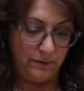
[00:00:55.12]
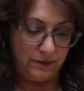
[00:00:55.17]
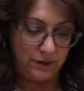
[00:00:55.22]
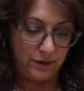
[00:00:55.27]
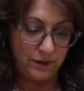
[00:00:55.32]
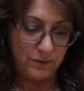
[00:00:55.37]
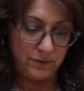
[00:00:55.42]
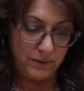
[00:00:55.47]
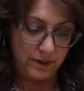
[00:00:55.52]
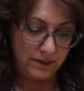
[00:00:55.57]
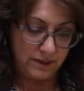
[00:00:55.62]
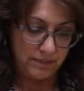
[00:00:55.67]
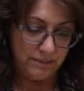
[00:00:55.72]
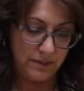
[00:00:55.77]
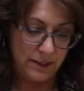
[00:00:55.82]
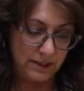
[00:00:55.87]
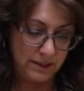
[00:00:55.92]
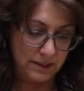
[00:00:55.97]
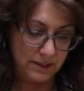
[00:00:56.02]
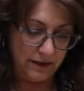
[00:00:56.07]
just want to
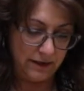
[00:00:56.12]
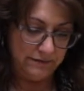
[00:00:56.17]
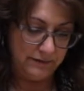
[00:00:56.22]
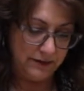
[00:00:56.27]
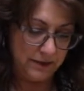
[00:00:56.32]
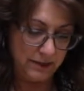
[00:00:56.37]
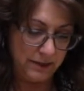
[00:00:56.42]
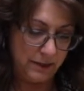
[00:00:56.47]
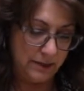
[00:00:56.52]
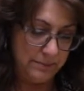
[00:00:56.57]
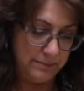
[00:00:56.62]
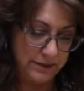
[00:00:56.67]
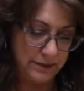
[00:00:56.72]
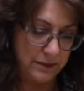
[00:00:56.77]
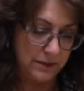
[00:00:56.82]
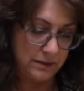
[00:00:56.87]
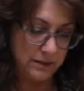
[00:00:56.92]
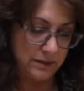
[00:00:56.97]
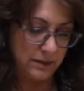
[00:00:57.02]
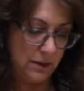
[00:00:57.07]
mix everything up
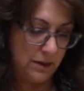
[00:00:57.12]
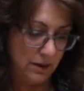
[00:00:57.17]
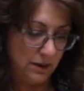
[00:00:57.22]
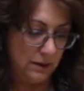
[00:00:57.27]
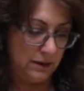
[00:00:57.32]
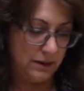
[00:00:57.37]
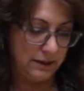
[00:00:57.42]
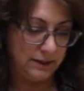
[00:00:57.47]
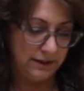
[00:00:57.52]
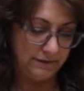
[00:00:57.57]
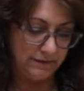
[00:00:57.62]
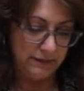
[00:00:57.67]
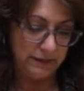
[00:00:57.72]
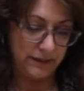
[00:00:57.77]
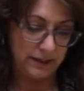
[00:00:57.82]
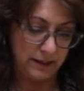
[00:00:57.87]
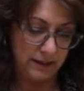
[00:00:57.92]
until it's all evenly